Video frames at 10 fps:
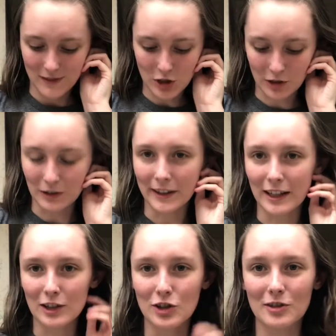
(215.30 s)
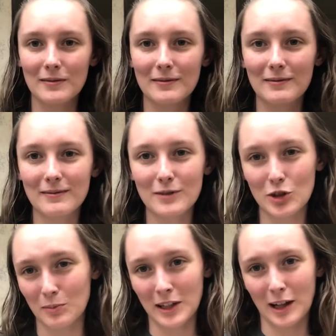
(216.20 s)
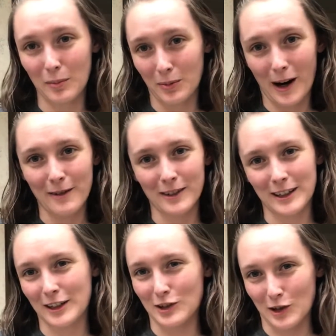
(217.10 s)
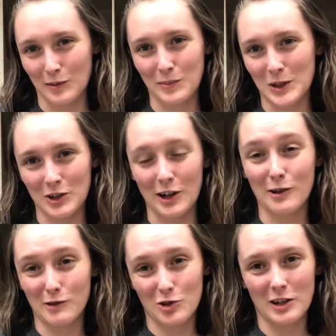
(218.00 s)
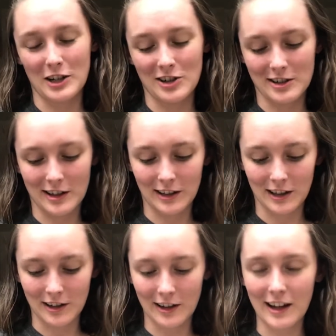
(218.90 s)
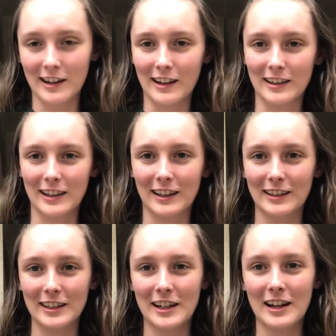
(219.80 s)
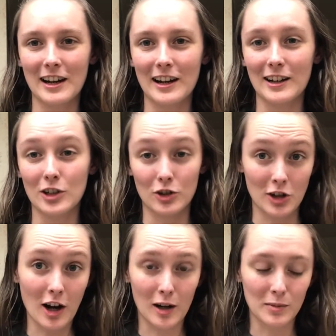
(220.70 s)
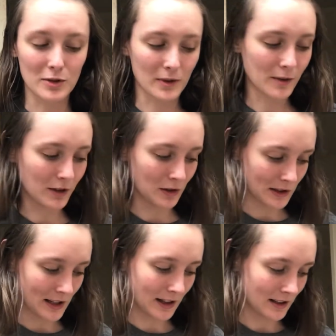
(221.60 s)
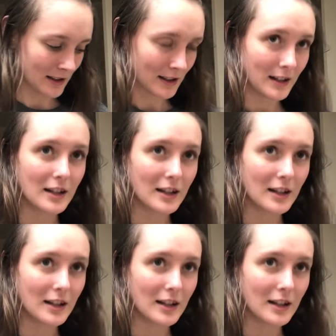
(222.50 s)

Certain things should be kept private and shouldn't be shared with strangers on the internet, and I think your job is one of those things.